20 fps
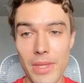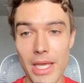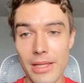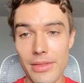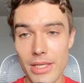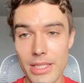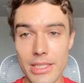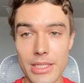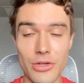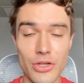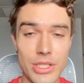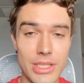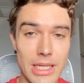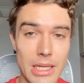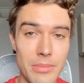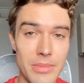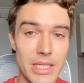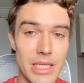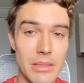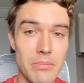And this here is
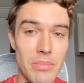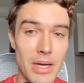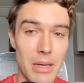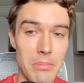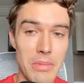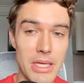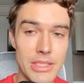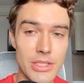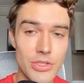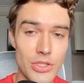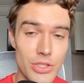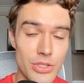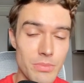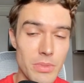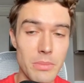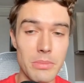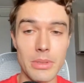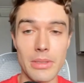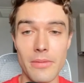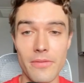limited by messages.
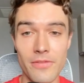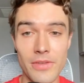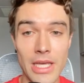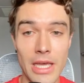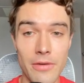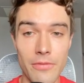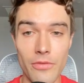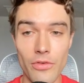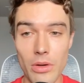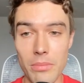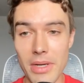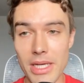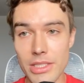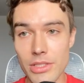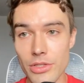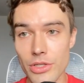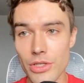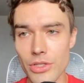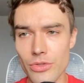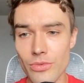People have 10 free
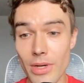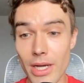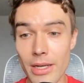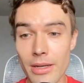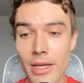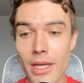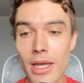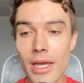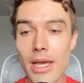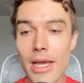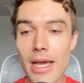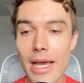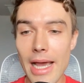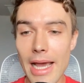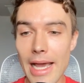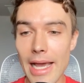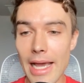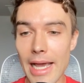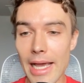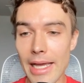messages, right?
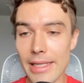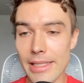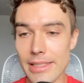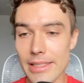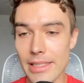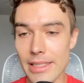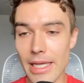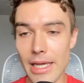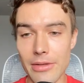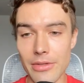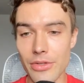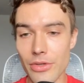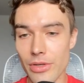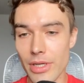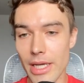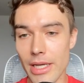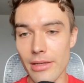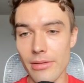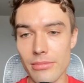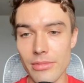And yeah, you
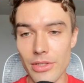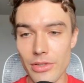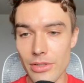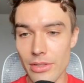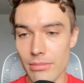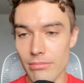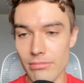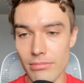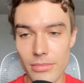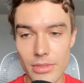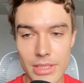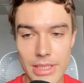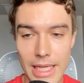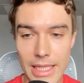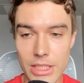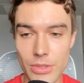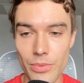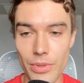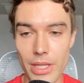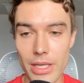can
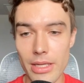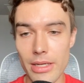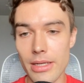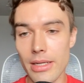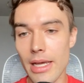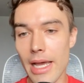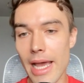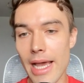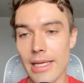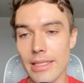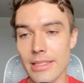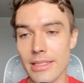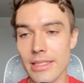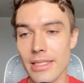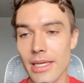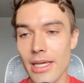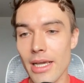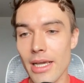text with it as